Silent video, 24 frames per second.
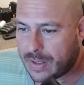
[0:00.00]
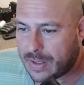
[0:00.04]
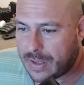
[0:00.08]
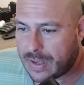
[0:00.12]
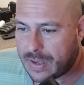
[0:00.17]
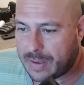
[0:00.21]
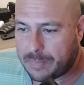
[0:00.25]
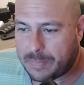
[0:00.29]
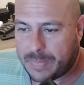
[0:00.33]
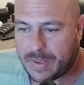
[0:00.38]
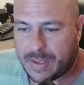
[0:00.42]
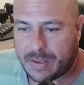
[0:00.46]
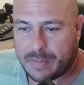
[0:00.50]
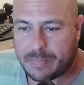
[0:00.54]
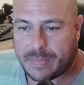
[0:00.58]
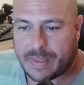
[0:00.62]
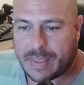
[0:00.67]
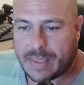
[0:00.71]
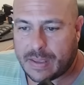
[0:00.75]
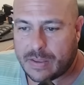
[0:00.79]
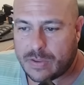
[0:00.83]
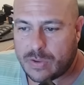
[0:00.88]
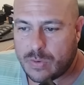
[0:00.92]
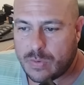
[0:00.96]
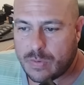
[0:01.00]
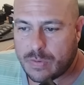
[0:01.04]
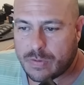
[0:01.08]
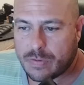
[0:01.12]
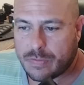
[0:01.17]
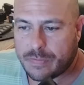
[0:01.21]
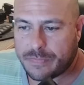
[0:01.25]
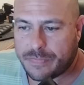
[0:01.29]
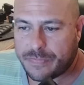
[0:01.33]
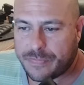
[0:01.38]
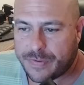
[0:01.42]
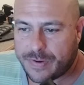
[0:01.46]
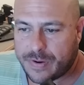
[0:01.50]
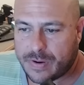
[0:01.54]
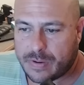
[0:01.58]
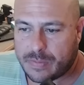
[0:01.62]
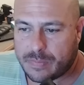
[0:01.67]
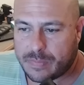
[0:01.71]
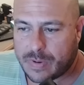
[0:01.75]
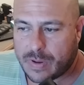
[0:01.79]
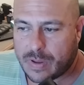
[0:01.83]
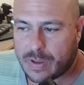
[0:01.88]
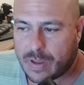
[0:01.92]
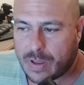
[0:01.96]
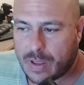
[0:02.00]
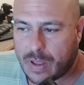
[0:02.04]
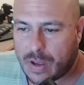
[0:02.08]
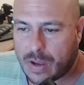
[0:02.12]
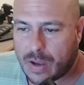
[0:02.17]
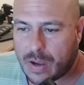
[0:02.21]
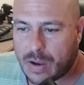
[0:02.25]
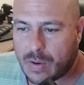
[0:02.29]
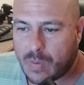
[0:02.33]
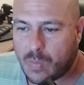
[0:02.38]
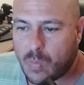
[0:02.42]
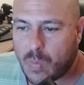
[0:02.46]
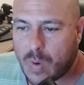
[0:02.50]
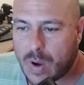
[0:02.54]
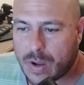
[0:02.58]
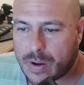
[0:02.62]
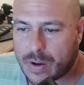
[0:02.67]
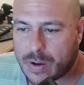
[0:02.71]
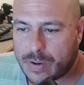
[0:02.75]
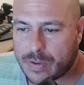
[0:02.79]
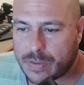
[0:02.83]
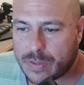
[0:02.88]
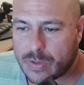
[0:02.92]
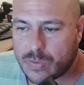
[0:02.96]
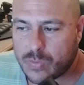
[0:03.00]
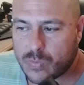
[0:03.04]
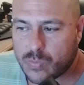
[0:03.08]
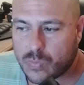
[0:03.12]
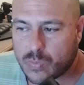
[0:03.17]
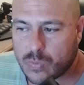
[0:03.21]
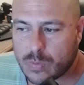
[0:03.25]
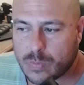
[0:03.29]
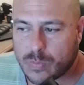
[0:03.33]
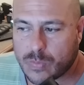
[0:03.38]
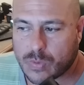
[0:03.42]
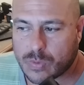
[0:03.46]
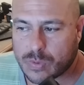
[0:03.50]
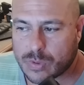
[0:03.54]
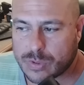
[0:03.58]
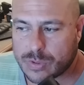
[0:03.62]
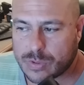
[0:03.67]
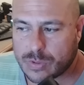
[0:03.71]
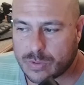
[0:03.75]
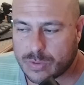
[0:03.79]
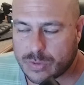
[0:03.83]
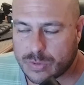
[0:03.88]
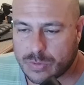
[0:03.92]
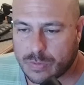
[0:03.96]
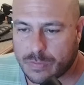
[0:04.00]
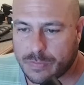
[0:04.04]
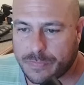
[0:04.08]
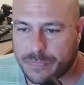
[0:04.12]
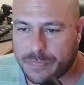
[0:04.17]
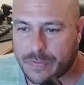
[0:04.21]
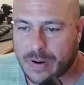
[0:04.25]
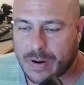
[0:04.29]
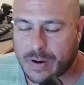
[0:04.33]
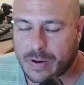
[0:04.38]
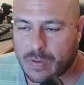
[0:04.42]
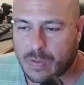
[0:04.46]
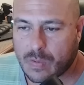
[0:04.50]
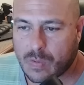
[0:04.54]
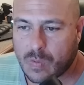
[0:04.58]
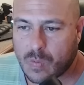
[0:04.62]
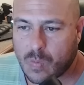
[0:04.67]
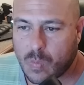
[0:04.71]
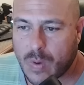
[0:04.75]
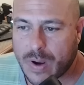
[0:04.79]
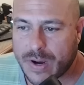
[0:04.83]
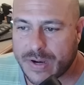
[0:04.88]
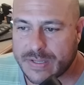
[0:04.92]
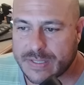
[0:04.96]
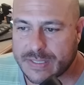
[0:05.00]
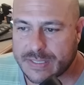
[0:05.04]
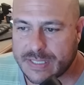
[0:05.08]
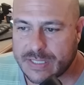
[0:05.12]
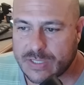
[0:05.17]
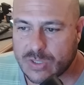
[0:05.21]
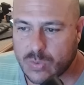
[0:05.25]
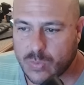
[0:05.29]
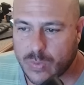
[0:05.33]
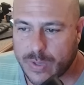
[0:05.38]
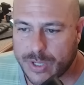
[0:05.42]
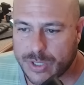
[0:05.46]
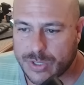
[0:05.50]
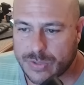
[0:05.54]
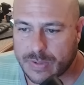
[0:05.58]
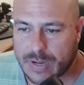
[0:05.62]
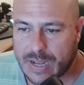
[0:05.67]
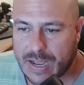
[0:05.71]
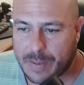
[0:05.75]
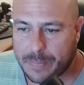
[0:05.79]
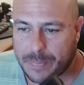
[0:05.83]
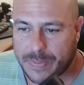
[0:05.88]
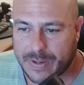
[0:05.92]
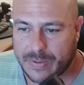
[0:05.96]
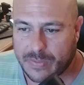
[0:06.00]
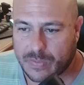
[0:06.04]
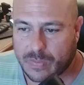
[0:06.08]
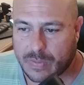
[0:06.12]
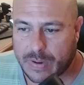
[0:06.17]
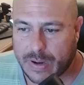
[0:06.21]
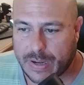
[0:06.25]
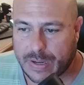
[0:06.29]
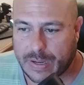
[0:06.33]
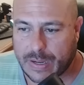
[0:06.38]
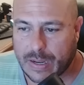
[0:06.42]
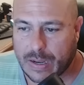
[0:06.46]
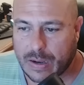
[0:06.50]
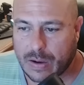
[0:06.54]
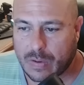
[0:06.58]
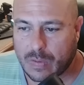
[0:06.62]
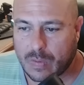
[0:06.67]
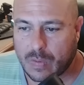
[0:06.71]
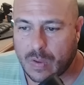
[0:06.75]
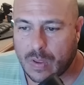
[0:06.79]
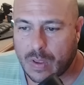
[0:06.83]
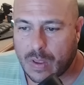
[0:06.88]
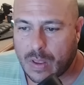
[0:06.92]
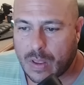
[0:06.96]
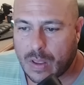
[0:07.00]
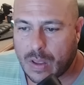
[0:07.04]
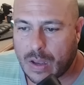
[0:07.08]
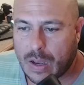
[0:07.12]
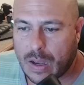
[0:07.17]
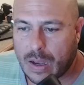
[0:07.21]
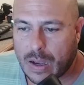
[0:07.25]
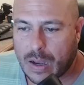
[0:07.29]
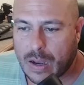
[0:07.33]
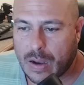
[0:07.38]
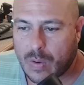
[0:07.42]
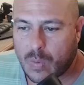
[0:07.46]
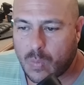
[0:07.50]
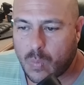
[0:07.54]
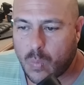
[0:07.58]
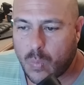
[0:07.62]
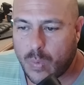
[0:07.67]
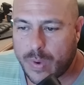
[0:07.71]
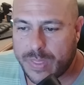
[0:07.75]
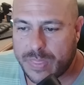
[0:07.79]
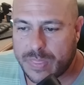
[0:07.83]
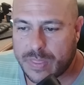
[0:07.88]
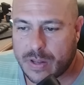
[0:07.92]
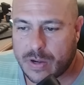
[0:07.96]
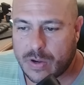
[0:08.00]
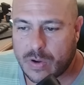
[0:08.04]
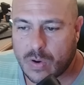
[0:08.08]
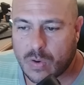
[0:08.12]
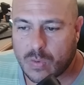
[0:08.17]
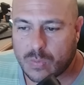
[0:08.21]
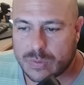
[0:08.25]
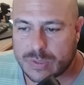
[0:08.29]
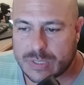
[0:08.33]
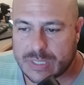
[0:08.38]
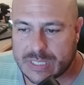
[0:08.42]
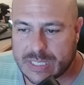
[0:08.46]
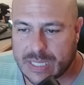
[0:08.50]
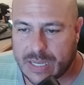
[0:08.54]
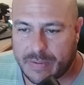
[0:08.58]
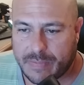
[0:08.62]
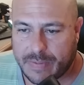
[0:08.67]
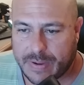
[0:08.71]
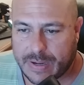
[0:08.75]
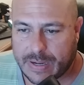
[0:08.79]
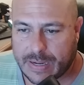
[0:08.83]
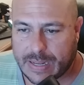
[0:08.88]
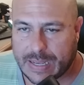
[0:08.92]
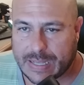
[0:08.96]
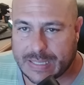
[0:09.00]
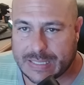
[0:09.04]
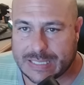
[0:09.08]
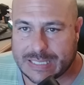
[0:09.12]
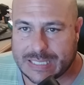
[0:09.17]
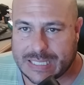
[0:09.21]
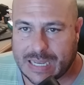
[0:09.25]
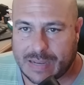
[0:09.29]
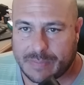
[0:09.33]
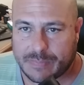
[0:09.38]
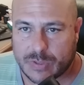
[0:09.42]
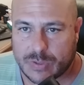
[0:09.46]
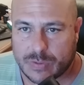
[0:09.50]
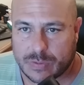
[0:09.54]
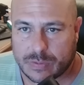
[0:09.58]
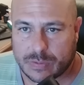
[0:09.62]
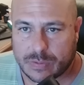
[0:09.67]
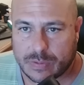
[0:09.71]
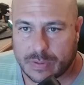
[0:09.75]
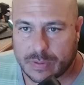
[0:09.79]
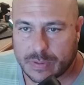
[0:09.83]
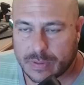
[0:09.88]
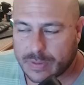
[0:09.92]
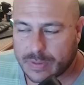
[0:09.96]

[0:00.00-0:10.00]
And ma'am, can you confirm what are the rumors so far, or what is the situation happening right now with the Note 7 and Samsung?